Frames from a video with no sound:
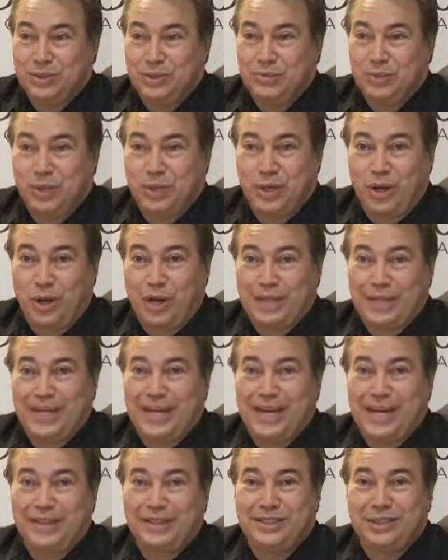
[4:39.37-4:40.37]
you've put all
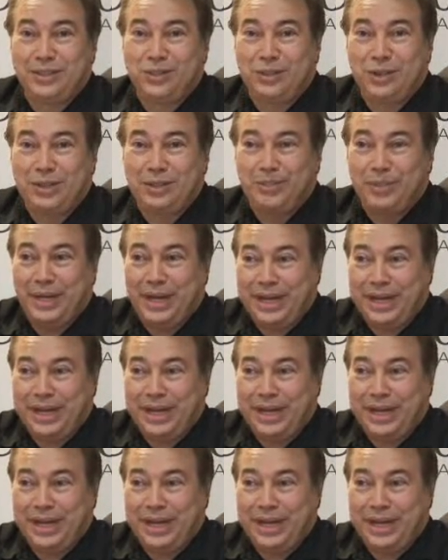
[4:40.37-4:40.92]
the eggs in one